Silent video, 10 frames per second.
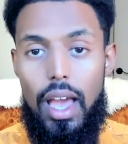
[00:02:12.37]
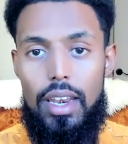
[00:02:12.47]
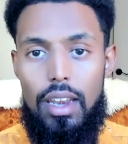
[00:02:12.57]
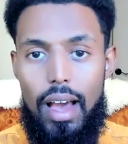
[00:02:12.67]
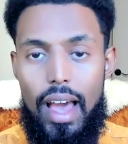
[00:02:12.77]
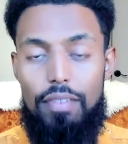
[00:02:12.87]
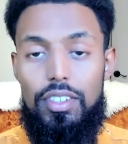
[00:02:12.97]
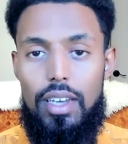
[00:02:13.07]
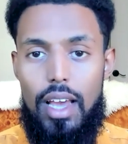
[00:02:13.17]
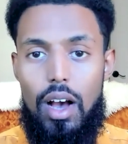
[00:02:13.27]
and not have
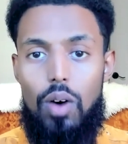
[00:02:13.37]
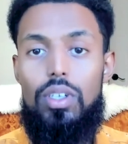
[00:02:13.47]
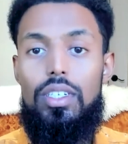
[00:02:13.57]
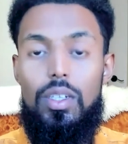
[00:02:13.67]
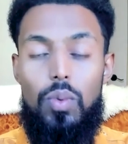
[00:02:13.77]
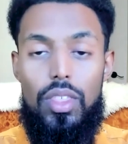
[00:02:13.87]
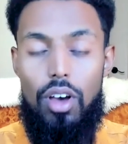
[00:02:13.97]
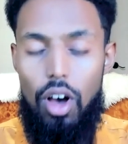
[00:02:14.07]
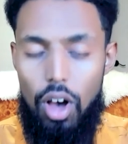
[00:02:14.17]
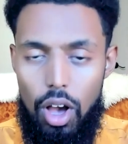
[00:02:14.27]
to now deal with
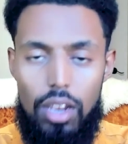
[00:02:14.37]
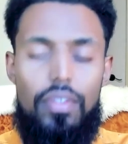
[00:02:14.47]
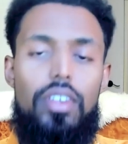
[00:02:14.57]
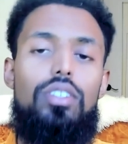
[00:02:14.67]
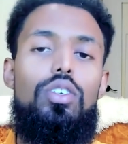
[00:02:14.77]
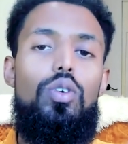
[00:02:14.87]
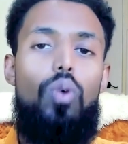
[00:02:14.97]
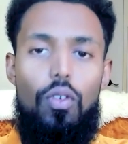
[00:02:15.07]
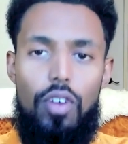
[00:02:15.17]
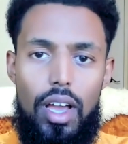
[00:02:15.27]
all of this new
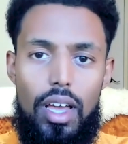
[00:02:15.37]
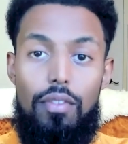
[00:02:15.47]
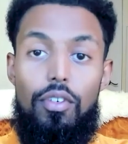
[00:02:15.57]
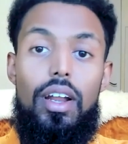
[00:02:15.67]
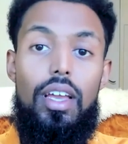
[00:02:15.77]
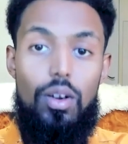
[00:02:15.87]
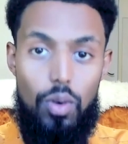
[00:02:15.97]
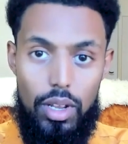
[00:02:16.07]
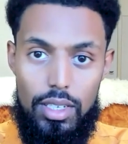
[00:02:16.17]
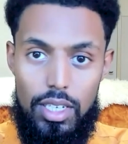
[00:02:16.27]
overhead of running an
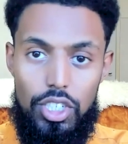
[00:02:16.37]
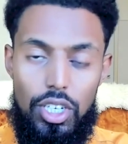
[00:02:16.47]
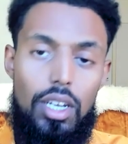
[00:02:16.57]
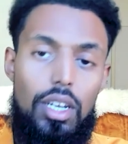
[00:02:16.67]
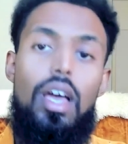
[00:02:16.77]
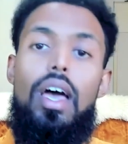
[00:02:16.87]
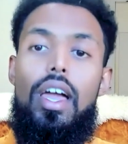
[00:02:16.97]
organization